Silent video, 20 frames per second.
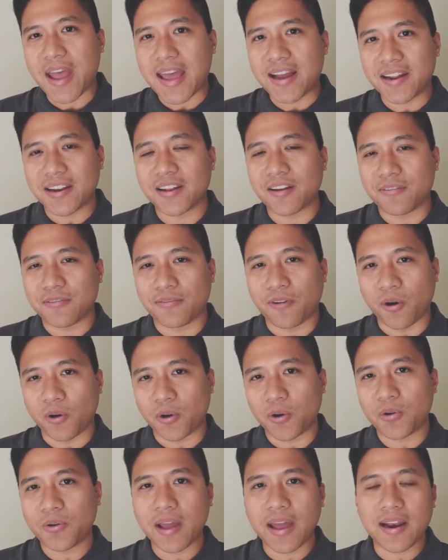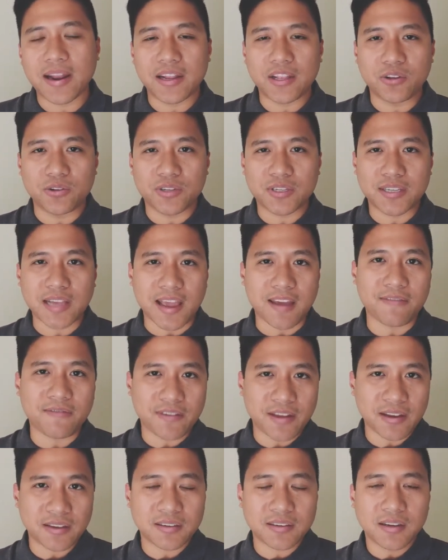edit a photo and then you save
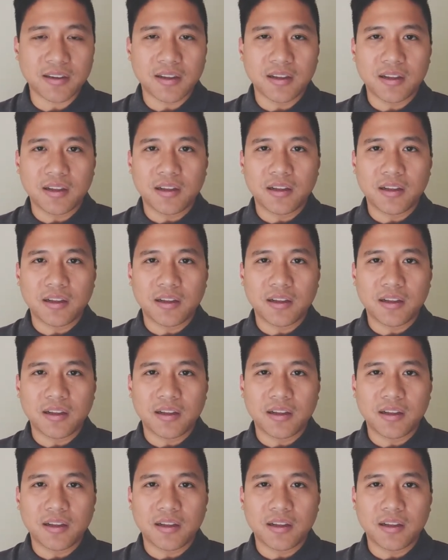it,